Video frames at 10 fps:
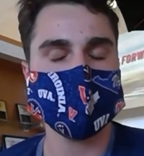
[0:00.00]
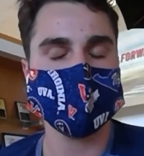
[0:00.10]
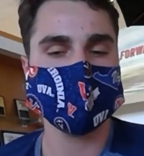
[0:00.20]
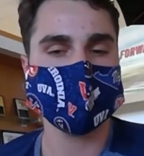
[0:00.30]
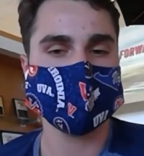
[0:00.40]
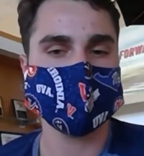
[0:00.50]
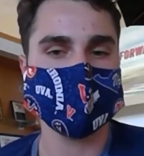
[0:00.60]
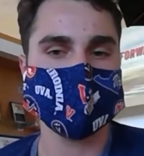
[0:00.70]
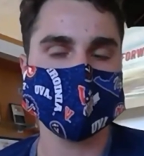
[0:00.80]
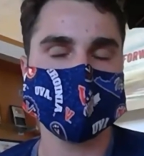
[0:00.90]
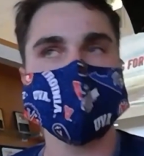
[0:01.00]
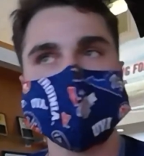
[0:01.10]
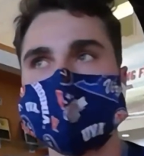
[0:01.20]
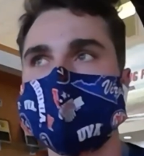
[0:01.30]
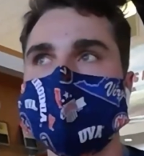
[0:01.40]
that kind of
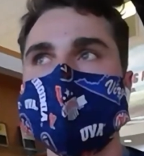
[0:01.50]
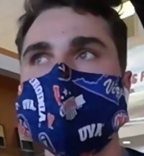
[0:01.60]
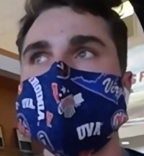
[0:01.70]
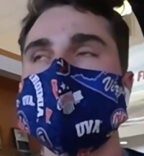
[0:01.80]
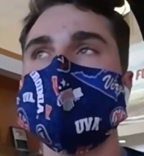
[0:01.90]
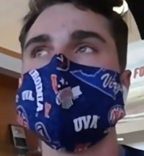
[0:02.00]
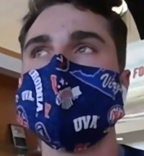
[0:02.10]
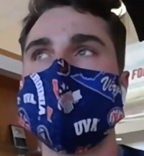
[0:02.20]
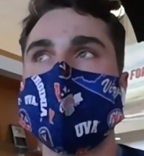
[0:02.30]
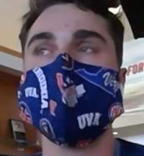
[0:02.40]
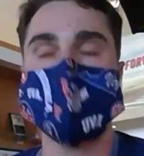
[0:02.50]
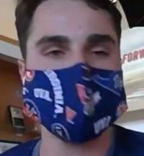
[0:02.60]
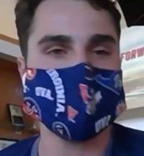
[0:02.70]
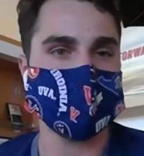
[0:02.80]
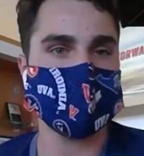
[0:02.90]

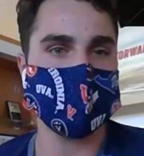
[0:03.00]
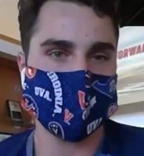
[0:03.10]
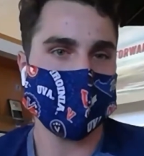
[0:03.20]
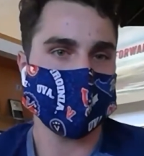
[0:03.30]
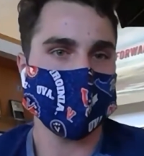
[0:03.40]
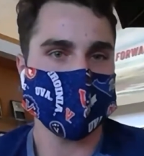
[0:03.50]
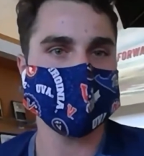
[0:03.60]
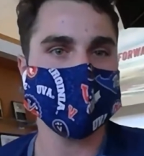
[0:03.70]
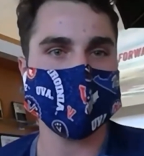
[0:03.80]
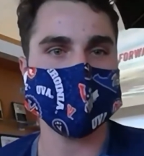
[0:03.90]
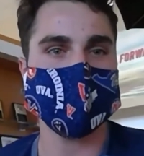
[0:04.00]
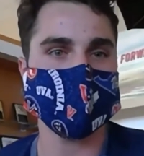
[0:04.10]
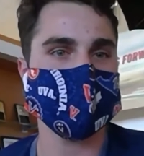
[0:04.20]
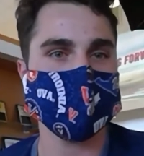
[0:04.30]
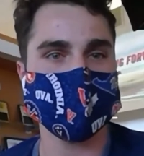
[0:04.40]
so there's that one. I
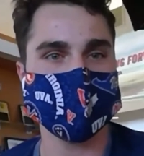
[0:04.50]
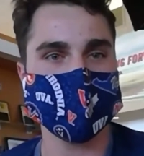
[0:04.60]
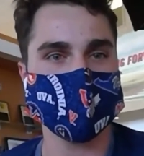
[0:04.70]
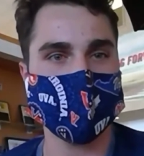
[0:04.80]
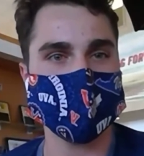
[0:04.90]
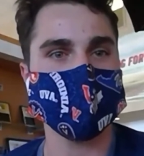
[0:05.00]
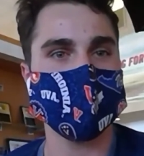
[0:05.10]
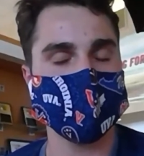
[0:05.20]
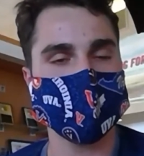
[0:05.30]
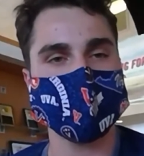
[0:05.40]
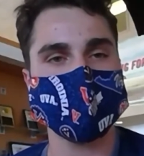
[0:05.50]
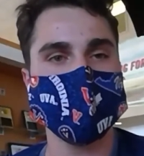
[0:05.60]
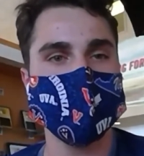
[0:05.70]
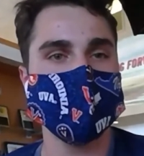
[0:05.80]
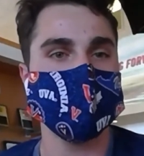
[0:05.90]
think that's the standard like baseline. Like,
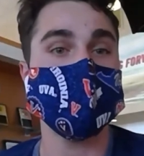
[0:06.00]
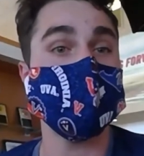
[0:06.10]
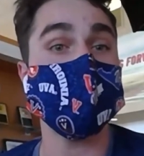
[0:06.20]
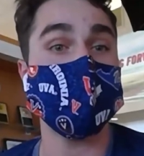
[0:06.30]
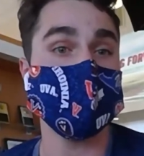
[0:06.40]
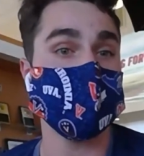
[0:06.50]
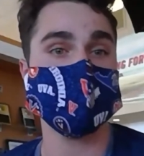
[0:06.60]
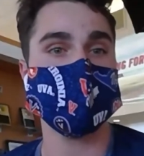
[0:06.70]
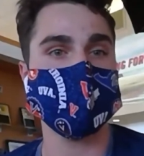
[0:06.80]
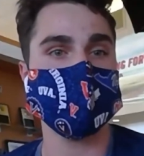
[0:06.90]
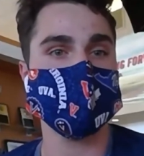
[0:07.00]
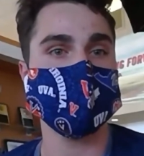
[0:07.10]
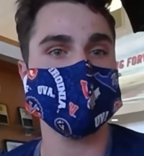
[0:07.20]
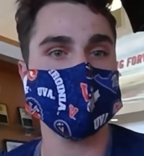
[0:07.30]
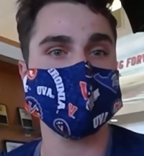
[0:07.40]
if you want to stay in
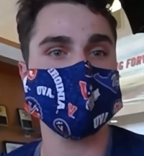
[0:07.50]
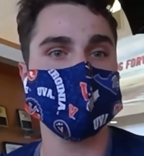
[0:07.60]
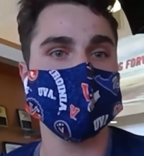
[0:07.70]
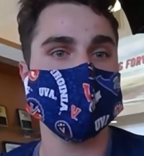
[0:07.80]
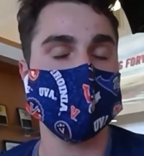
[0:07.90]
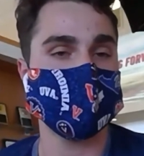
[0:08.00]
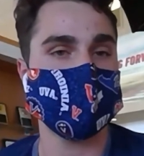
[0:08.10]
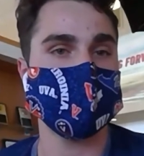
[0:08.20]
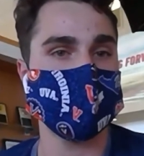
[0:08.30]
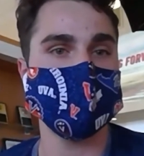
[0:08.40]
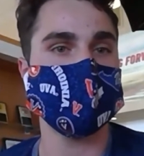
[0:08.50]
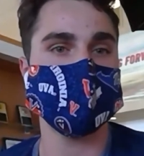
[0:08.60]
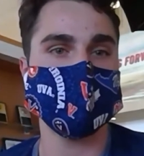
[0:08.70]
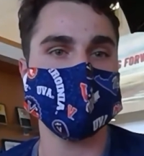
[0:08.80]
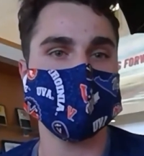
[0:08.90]
consulting but you
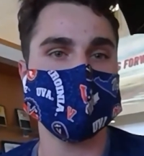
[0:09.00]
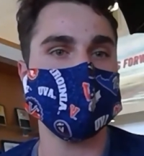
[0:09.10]
can